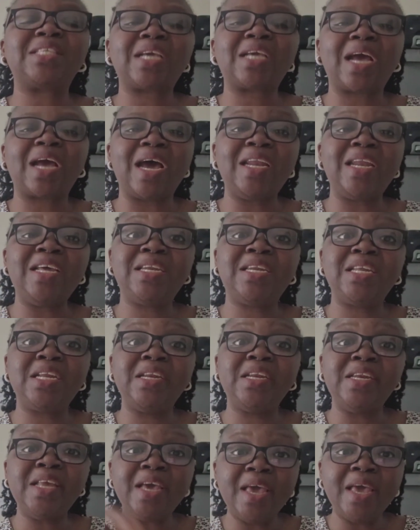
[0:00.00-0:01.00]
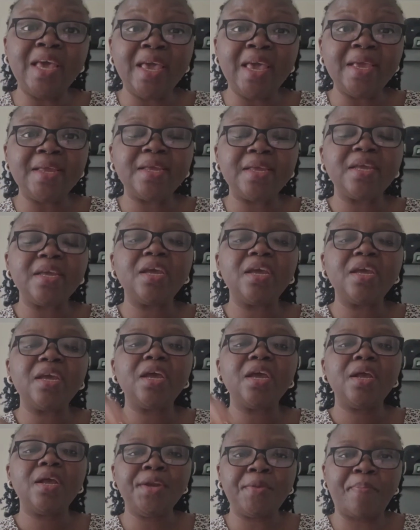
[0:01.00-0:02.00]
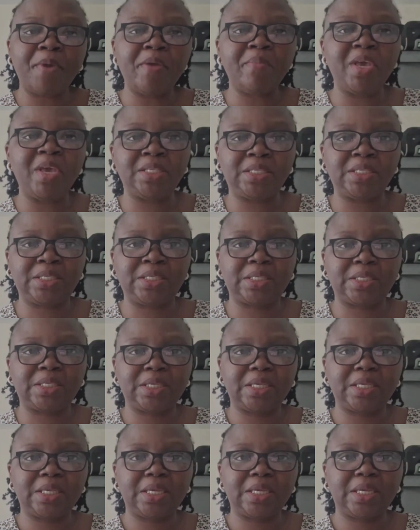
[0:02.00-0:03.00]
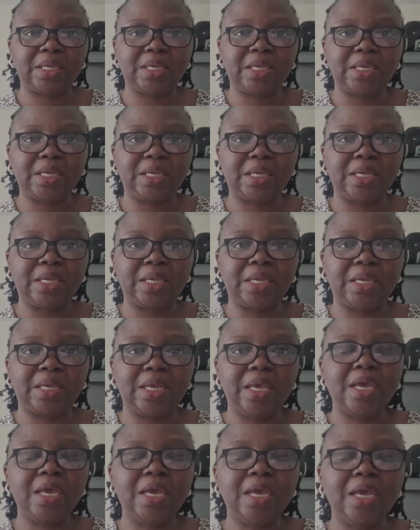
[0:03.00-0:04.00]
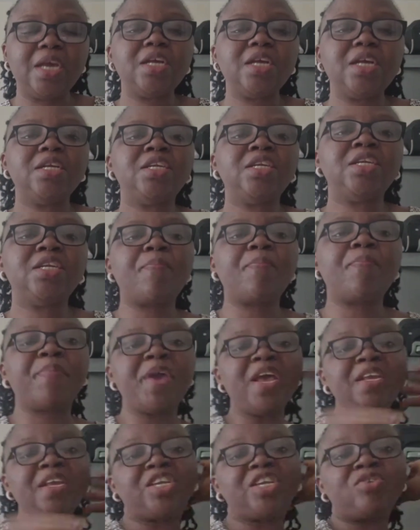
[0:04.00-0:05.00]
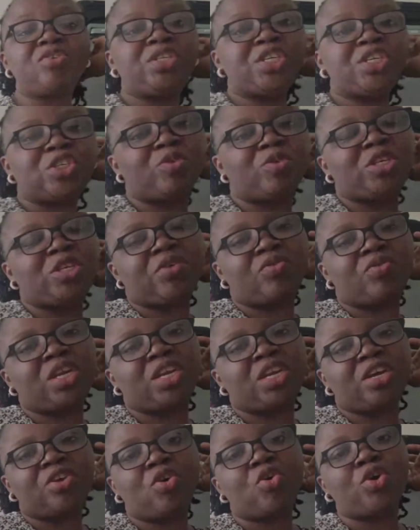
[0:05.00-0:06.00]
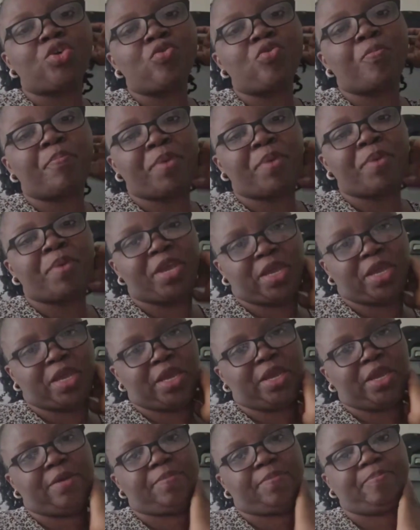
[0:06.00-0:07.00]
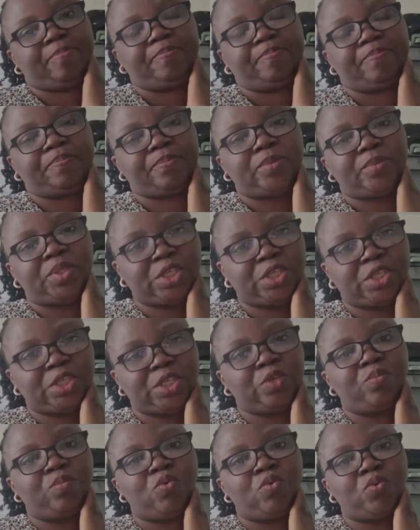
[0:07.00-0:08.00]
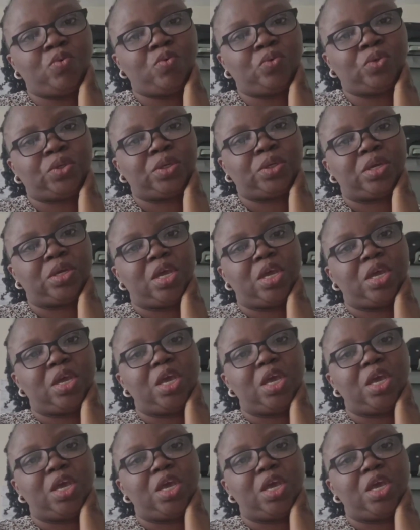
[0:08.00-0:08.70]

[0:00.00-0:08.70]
tactically delay the payments. The pay due this month, they're not going to pay this month.